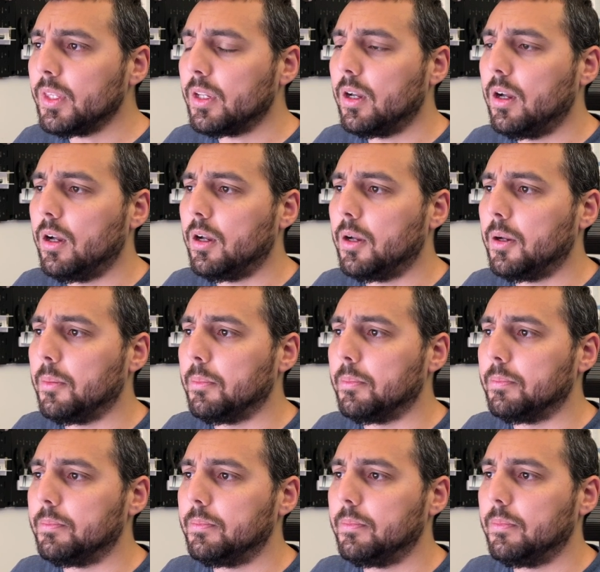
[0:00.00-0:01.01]

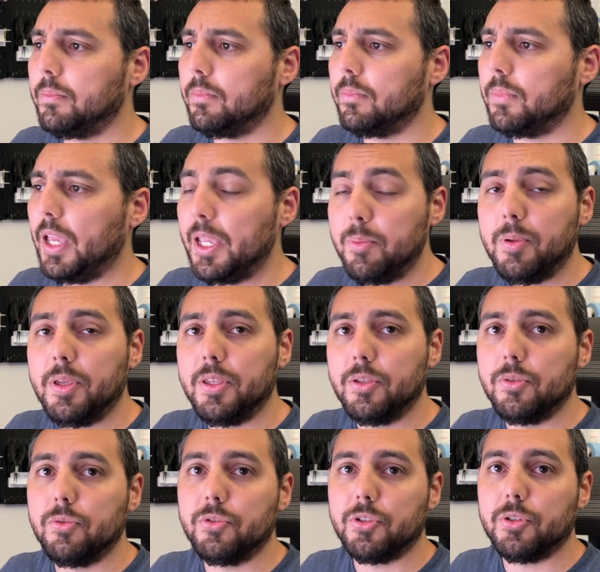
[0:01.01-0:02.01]
um, A P
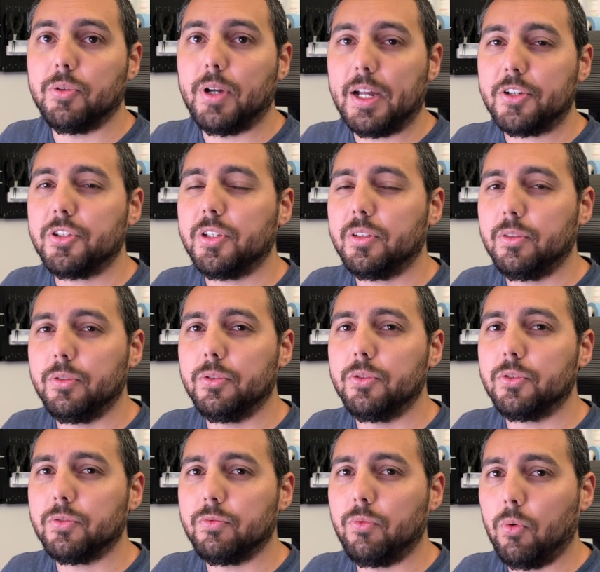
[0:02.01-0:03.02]
Us, you'll actually
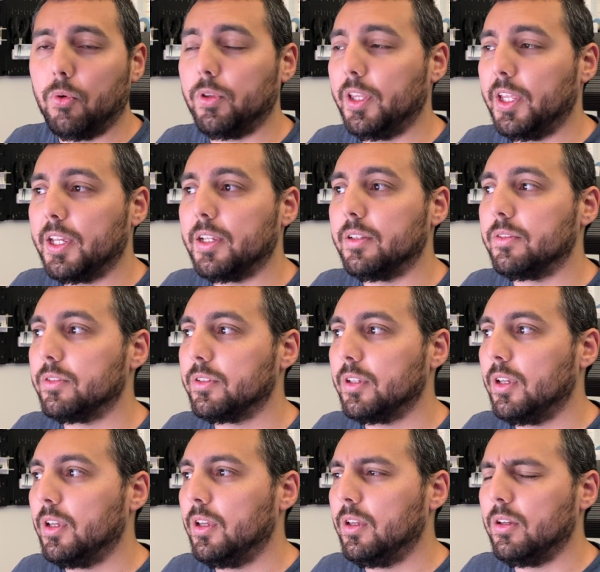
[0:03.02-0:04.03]
lose four lanes,
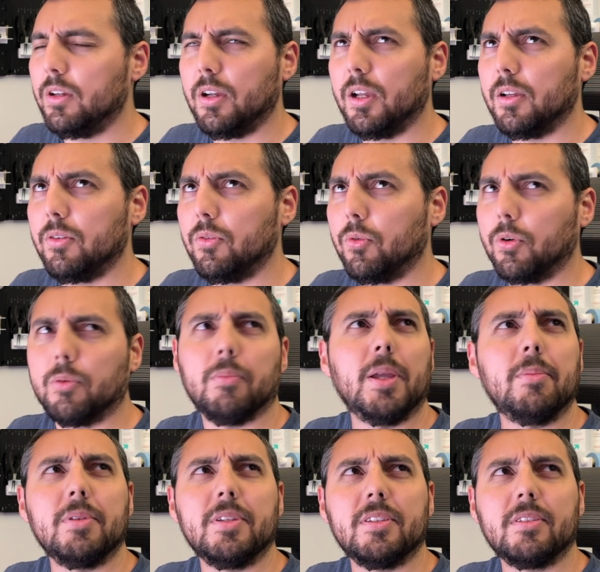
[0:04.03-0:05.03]
uh, or
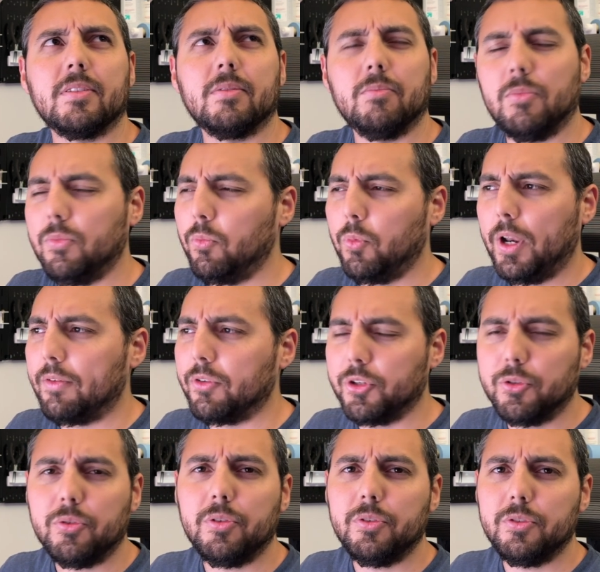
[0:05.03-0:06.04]
maybe whatever,
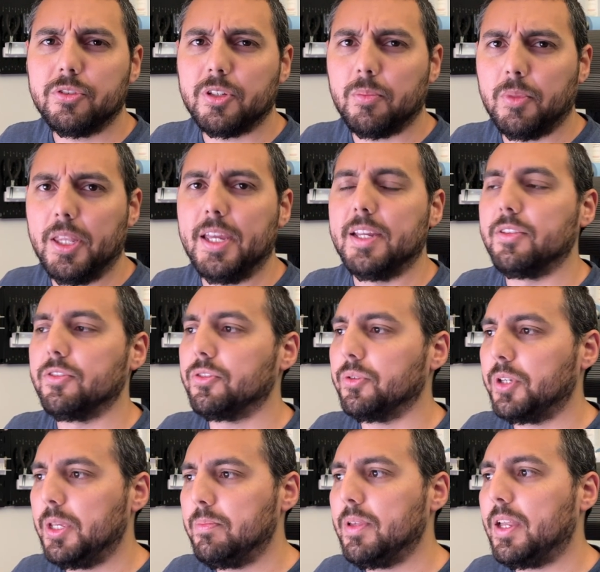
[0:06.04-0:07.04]
you'll lose some lanes, so
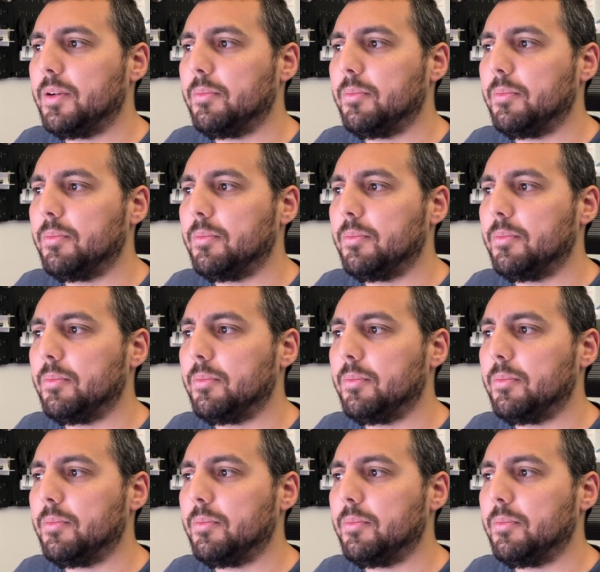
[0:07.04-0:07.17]
keep that in